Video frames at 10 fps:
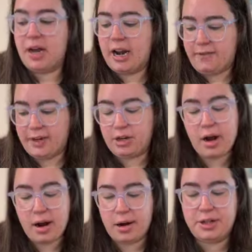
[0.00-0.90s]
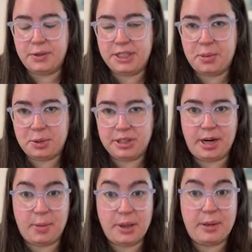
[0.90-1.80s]
And I figured out how to do a simple
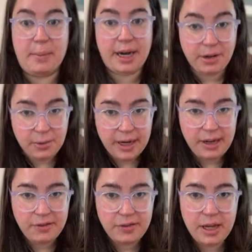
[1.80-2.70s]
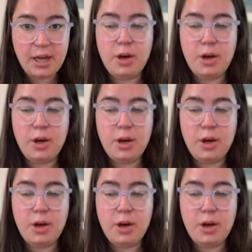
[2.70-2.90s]
syrup in the microwave,